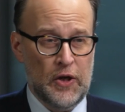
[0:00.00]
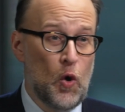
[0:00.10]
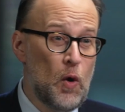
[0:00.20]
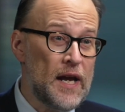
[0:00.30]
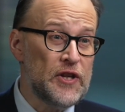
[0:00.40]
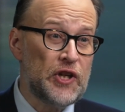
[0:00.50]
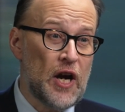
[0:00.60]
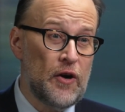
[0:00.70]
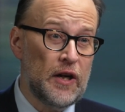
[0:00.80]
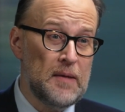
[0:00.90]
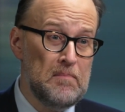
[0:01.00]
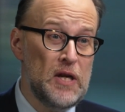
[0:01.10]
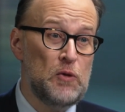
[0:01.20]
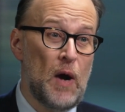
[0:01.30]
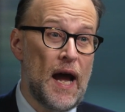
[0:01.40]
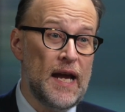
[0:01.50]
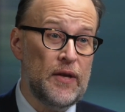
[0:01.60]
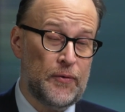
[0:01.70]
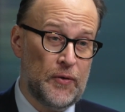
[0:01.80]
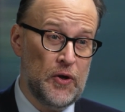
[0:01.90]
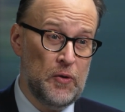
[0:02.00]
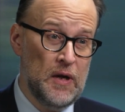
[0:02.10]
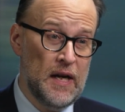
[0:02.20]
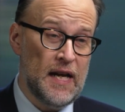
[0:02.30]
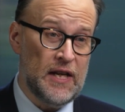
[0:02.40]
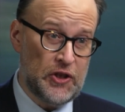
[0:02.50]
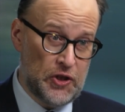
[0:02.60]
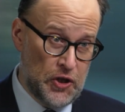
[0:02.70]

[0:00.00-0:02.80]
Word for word: Norway is currently midway through its